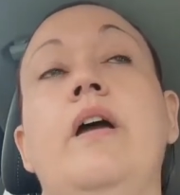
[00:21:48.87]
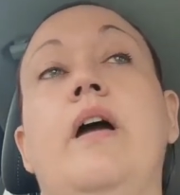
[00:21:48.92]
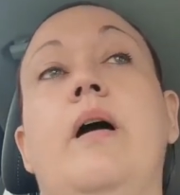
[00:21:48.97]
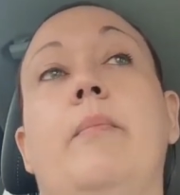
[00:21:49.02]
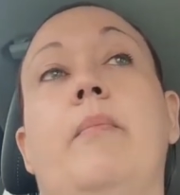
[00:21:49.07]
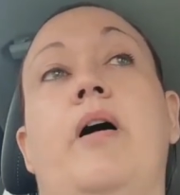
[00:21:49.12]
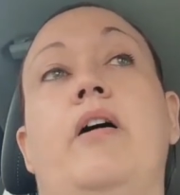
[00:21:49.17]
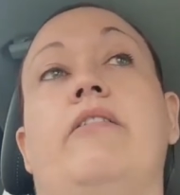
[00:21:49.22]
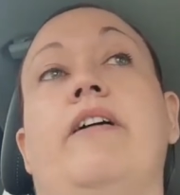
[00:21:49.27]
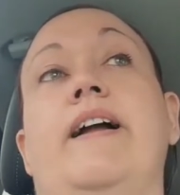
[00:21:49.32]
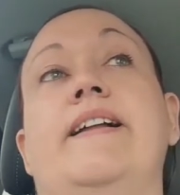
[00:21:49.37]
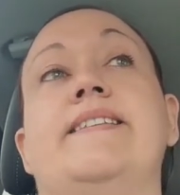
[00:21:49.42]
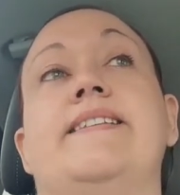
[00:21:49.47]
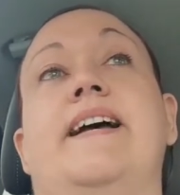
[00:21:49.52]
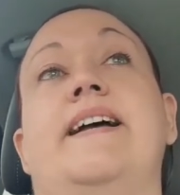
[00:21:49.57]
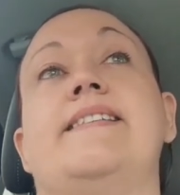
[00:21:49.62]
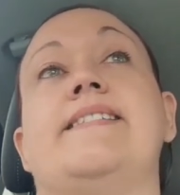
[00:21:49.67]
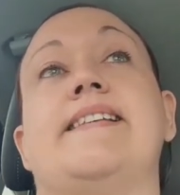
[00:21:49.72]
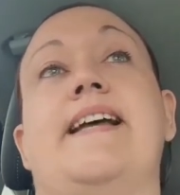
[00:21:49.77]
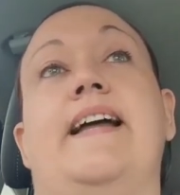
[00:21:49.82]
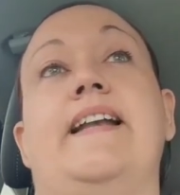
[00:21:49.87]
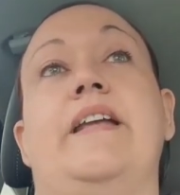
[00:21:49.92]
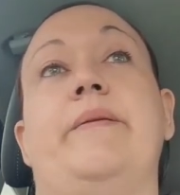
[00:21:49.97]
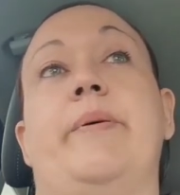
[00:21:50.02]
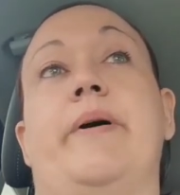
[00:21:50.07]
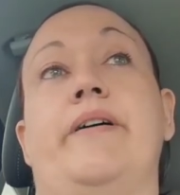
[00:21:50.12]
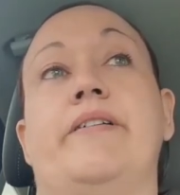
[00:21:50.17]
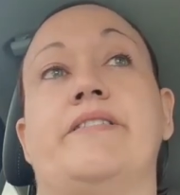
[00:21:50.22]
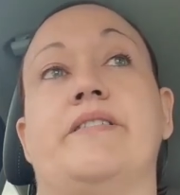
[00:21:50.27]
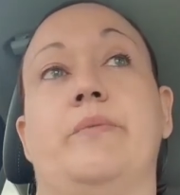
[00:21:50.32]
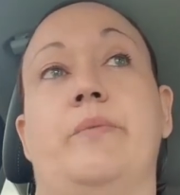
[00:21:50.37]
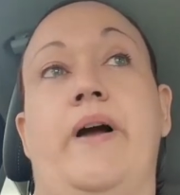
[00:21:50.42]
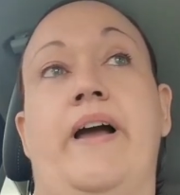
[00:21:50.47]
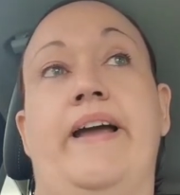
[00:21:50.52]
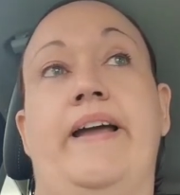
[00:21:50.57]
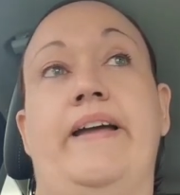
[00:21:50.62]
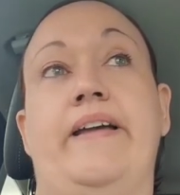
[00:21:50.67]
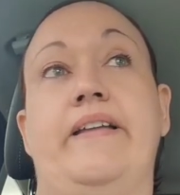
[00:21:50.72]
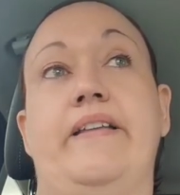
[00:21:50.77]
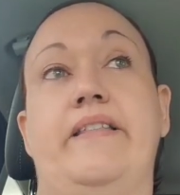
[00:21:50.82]
my granddad sadly passed
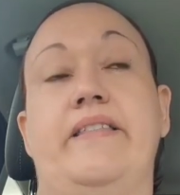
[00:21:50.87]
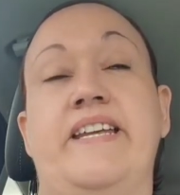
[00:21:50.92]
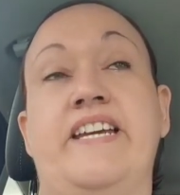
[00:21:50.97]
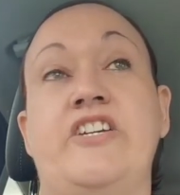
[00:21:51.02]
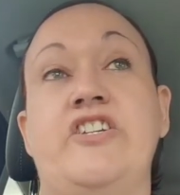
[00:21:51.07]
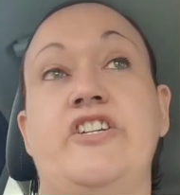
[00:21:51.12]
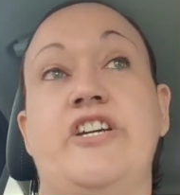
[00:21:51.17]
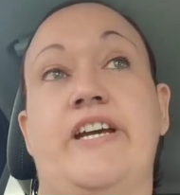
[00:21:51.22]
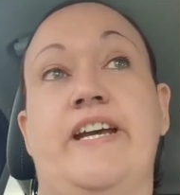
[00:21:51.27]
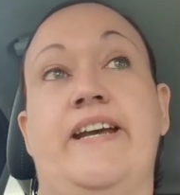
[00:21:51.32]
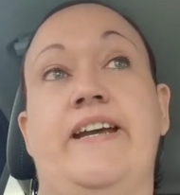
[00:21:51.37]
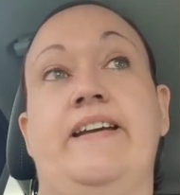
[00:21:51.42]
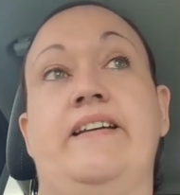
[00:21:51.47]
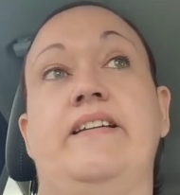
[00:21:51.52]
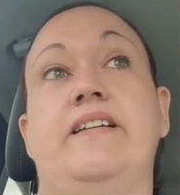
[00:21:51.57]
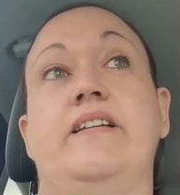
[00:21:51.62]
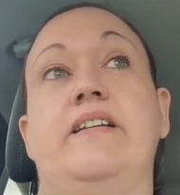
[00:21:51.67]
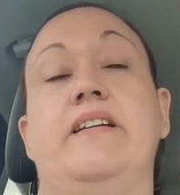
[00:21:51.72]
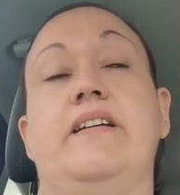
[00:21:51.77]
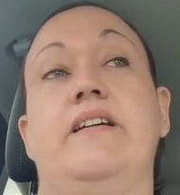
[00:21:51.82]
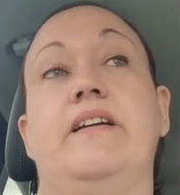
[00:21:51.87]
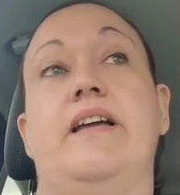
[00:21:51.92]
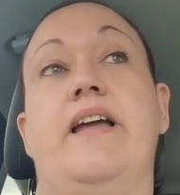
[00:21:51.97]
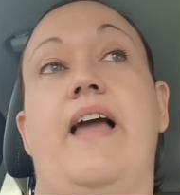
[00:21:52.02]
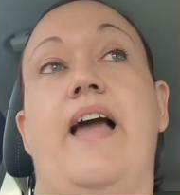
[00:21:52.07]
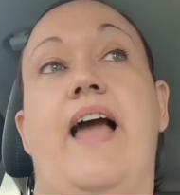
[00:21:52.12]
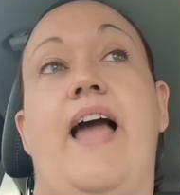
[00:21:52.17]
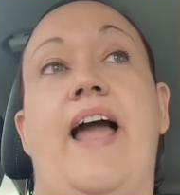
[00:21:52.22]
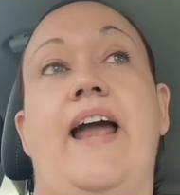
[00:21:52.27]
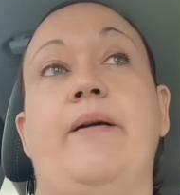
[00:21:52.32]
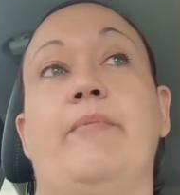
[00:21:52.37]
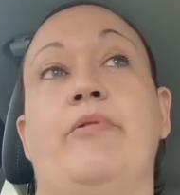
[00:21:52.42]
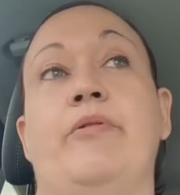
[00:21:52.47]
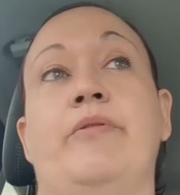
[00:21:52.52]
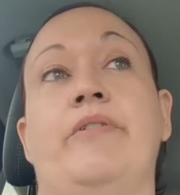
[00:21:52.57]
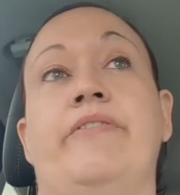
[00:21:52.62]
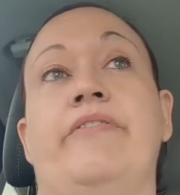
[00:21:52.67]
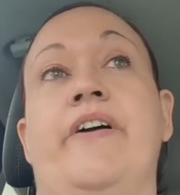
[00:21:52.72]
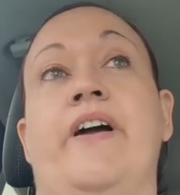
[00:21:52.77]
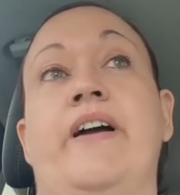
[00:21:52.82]
away this year,
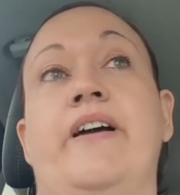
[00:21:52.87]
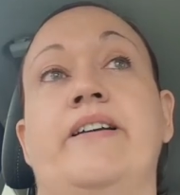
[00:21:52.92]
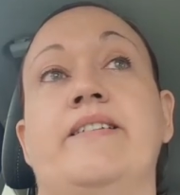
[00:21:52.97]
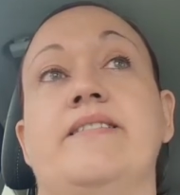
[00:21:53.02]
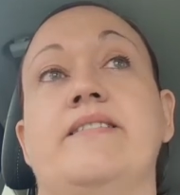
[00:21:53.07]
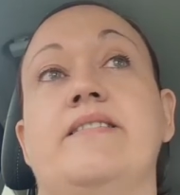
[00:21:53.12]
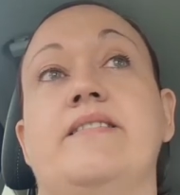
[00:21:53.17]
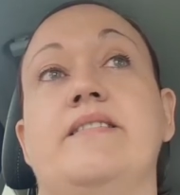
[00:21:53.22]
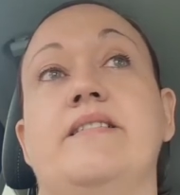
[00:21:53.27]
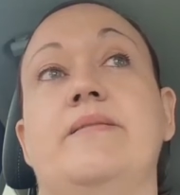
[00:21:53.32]
April the 1st.